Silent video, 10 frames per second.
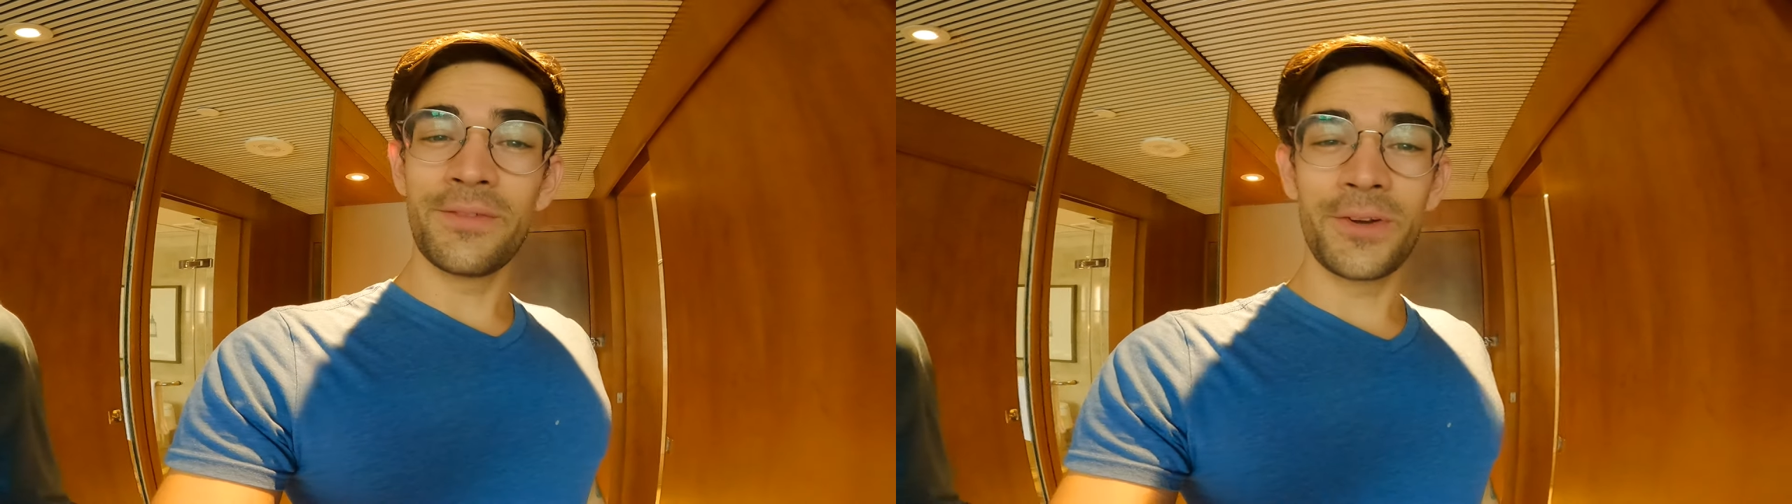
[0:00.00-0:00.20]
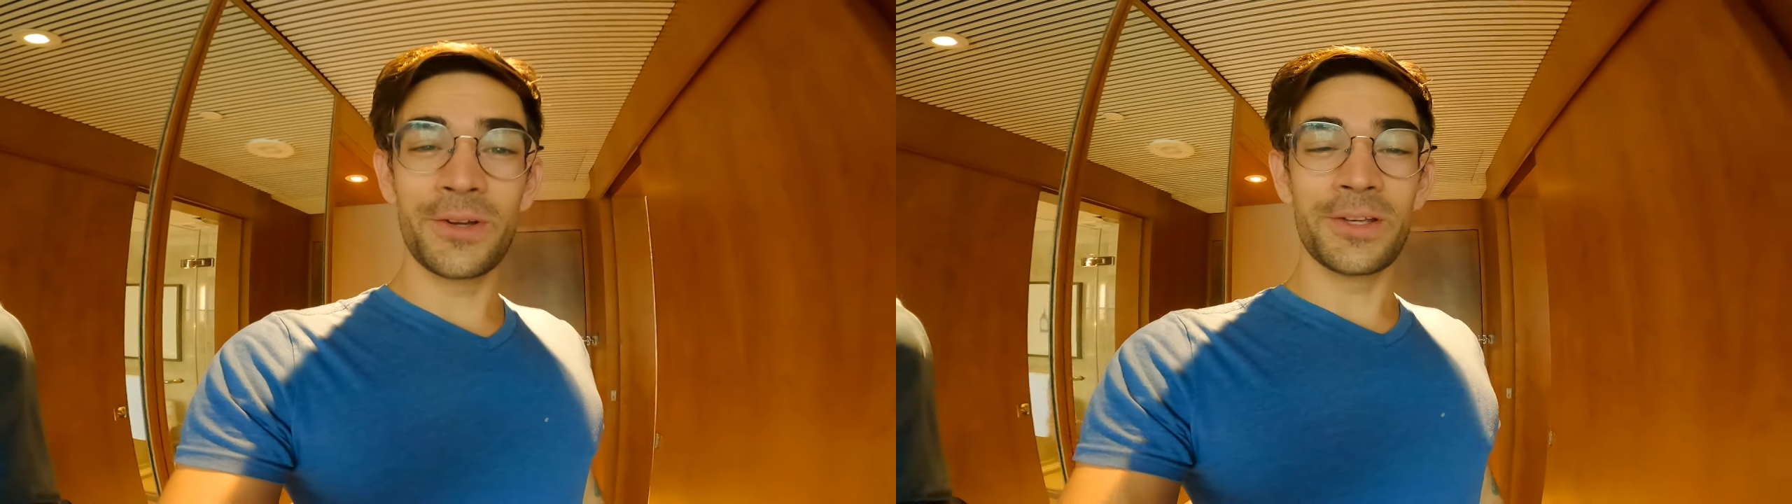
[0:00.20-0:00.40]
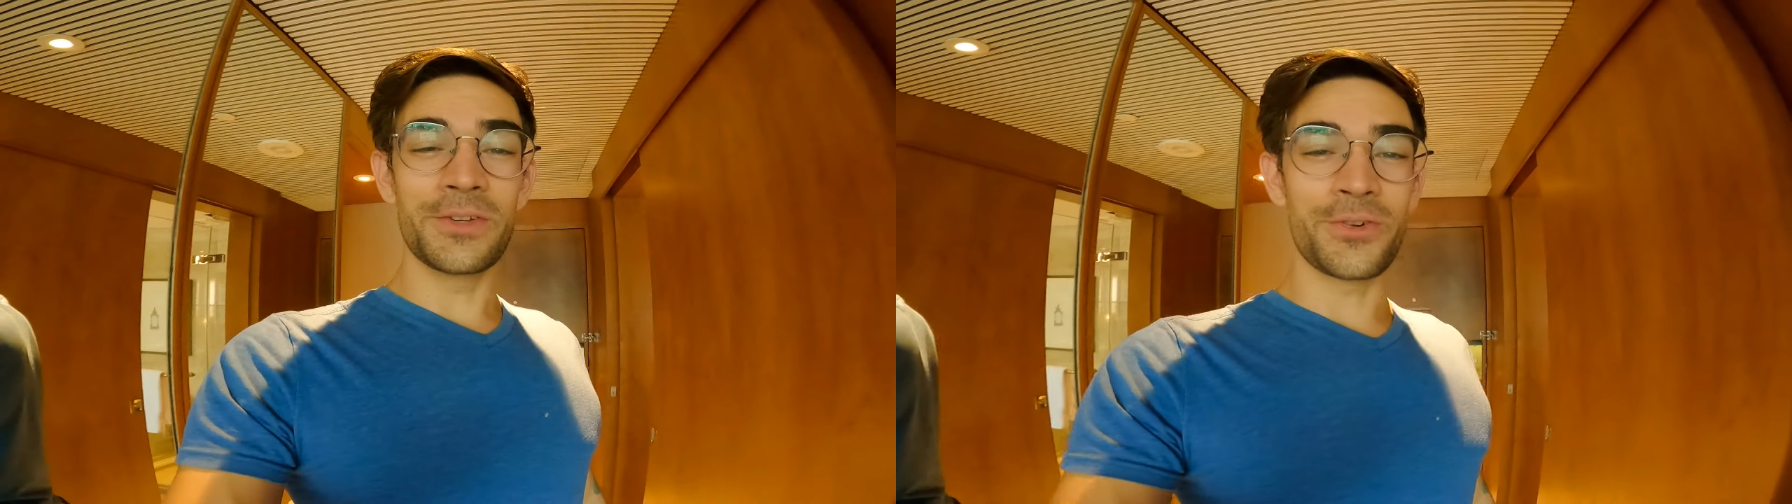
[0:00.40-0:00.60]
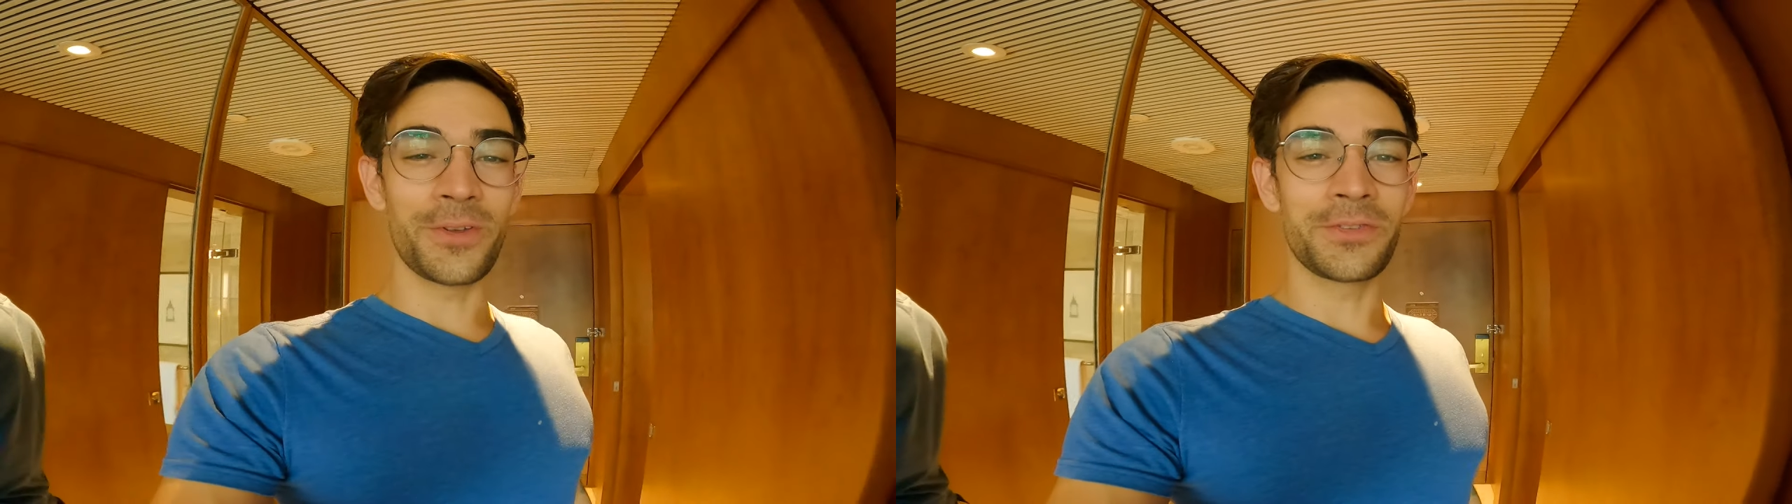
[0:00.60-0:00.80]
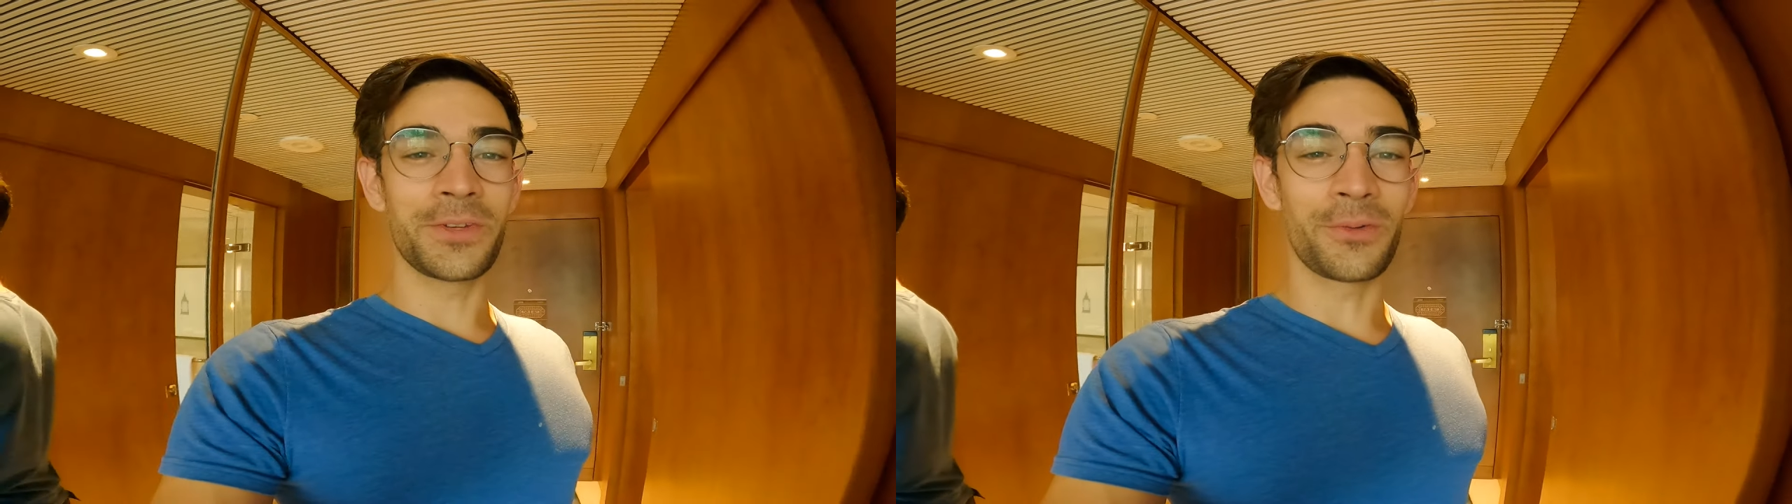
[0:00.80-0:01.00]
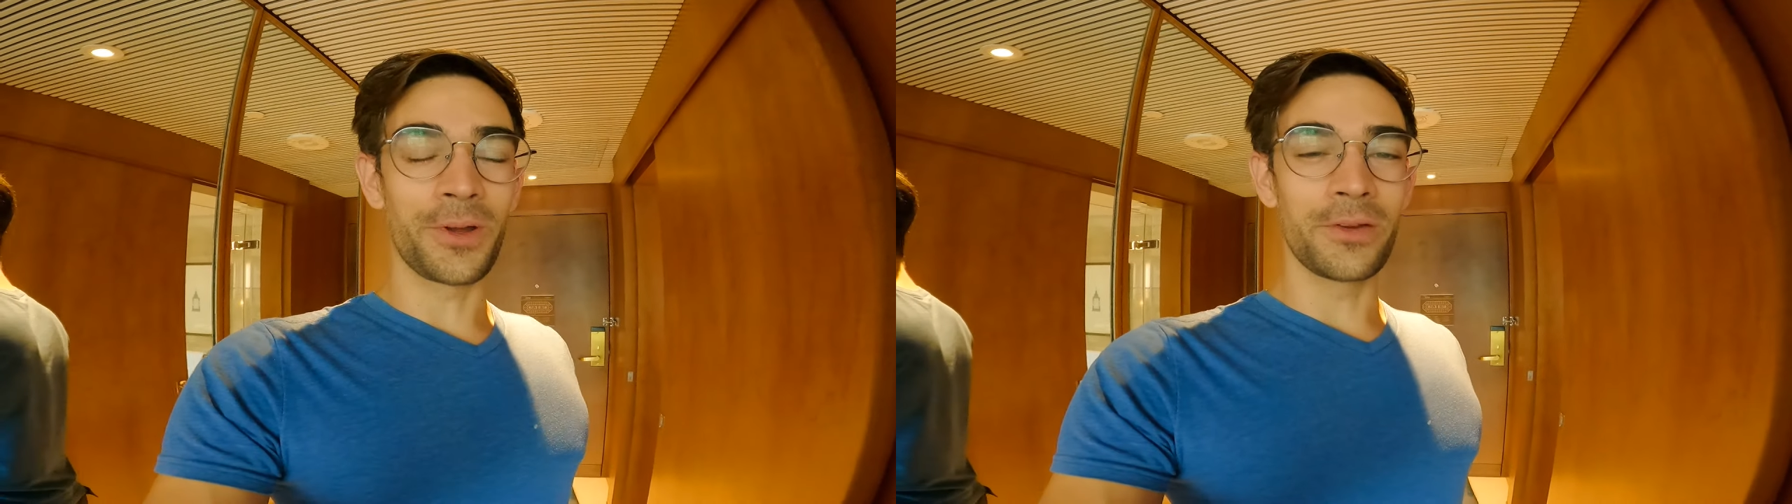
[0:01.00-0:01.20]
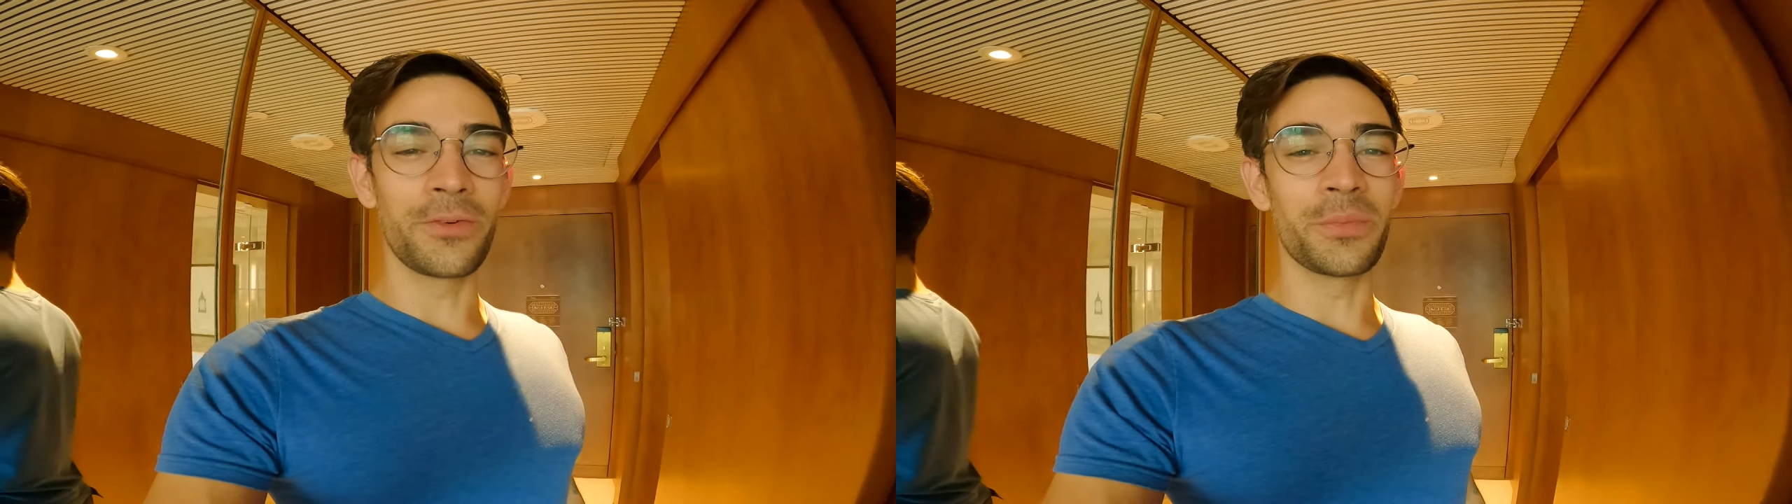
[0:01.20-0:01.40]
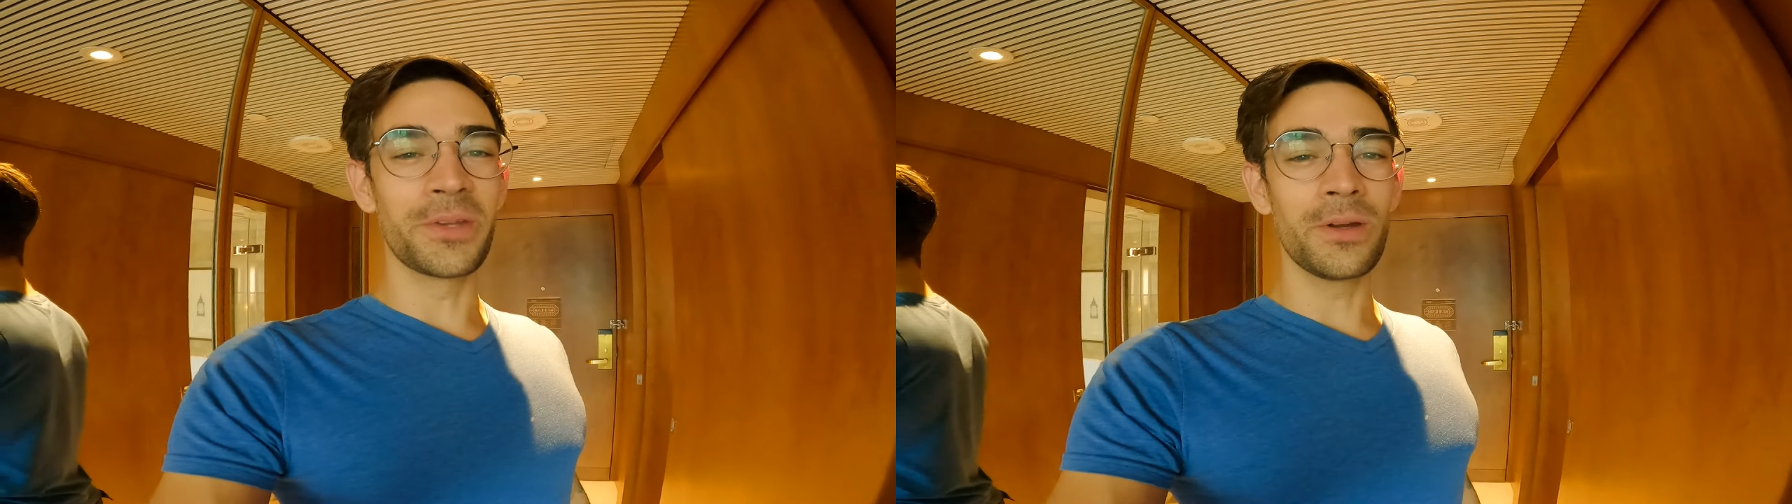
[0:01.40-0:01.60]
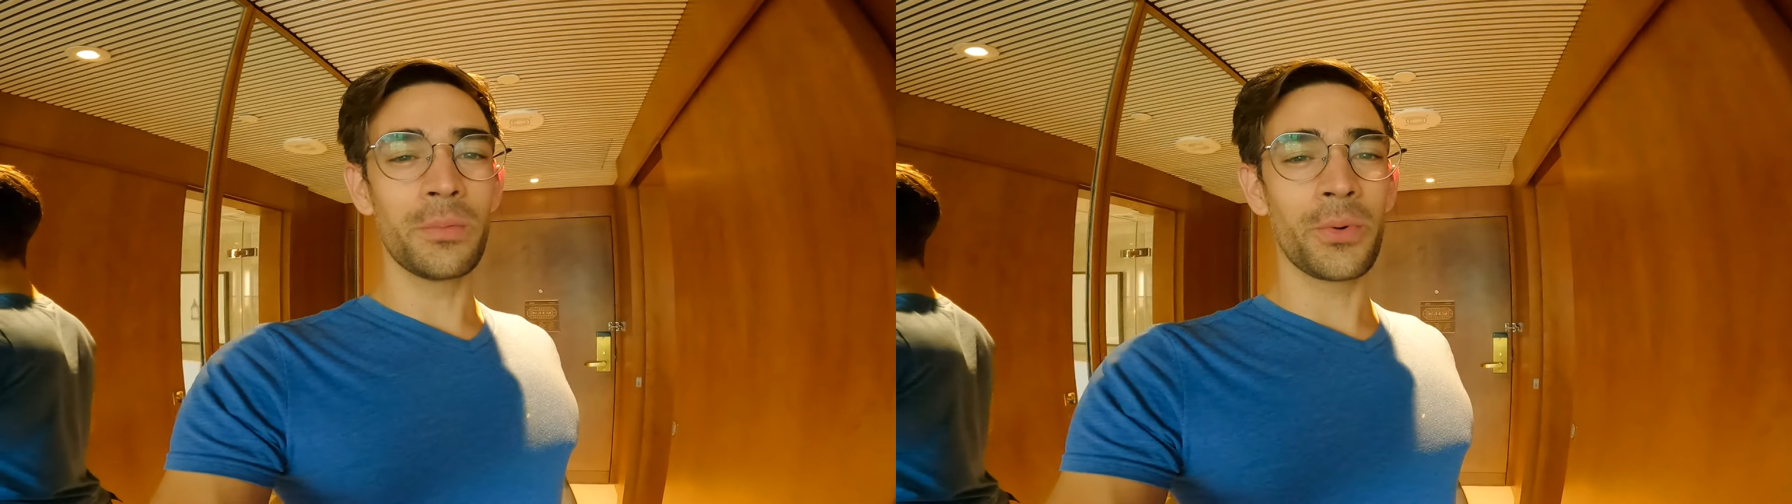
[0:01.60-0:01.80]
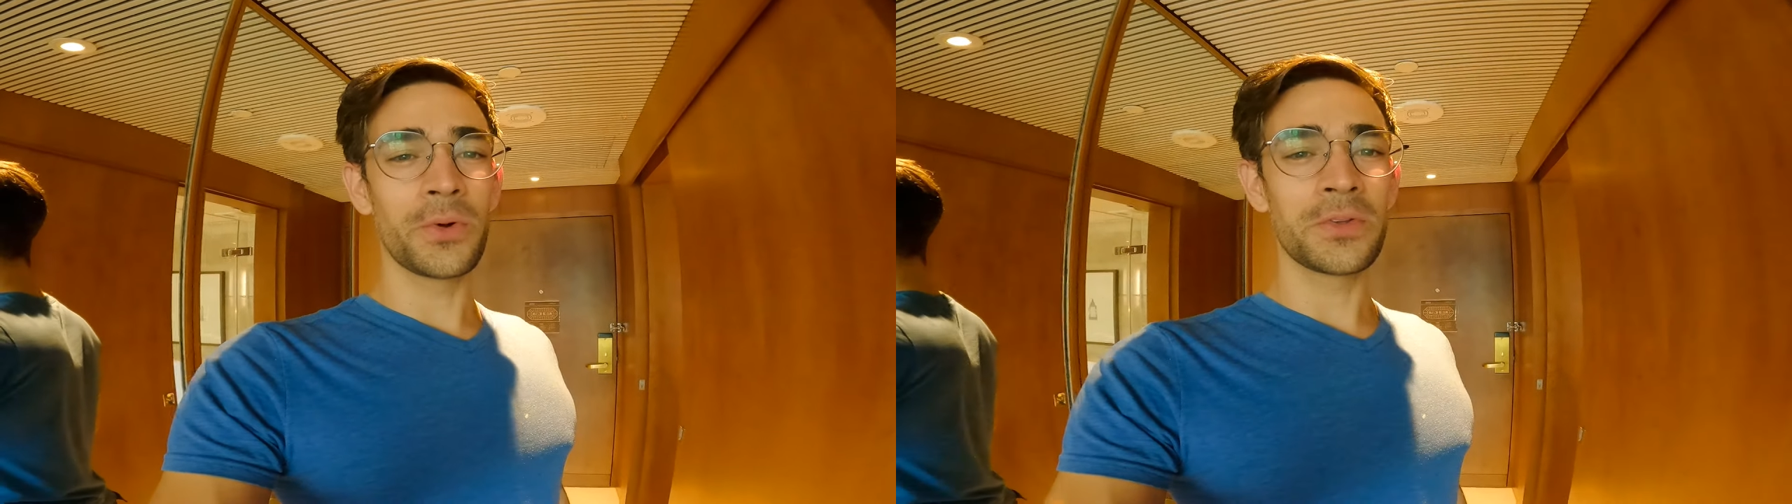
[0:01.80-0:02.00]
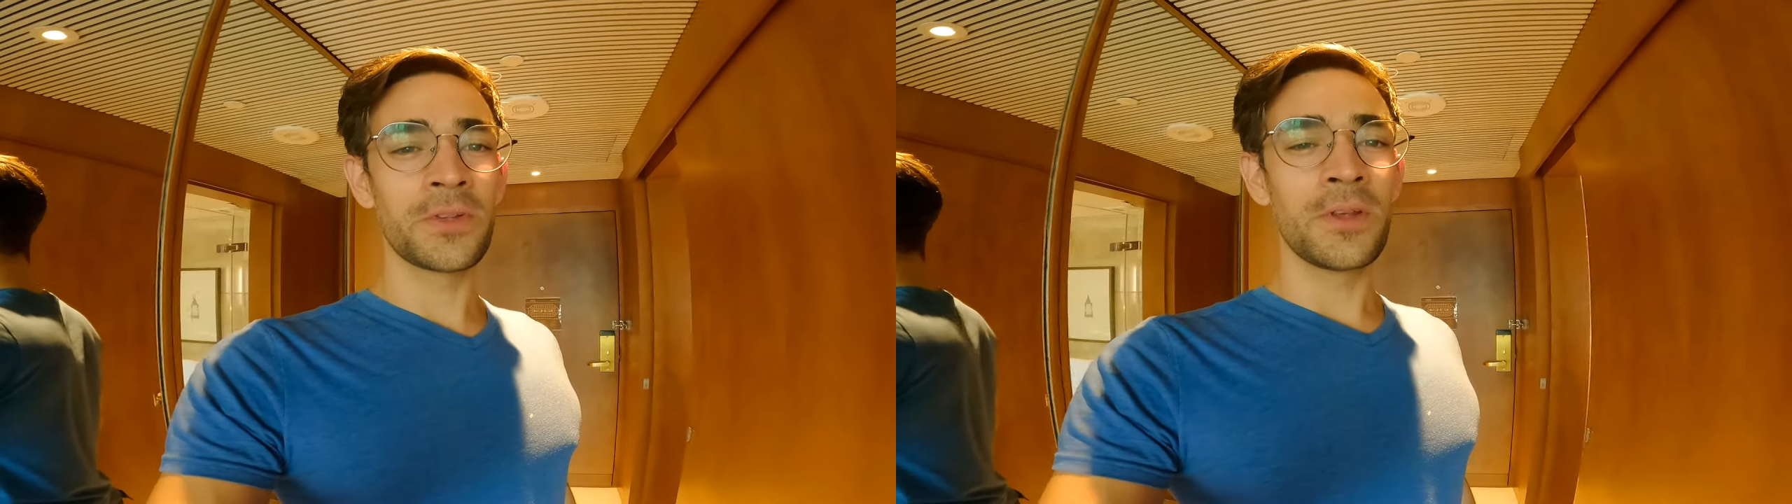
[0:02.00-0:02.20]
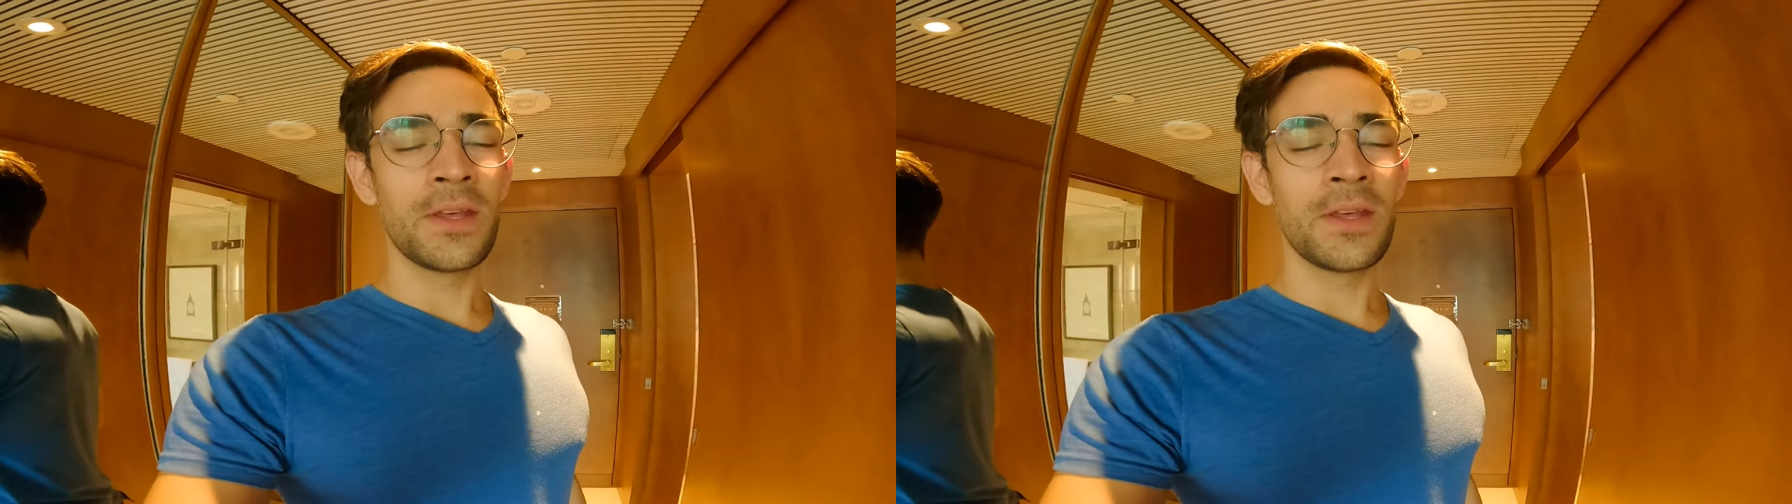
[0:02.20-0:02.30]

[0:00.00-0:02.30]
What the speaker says: very interesting ride from the airport,